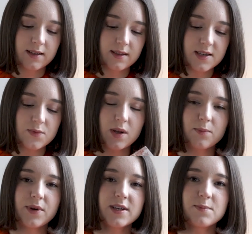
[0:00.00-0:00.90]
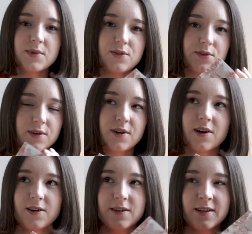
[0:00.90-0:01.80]
This one brings me to the
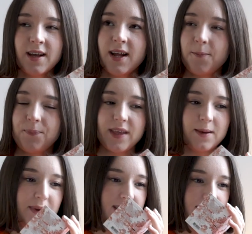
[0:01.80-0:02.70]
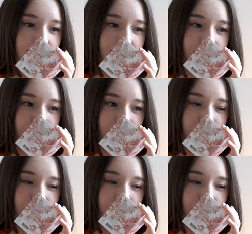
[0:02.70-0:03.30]
garden immediately.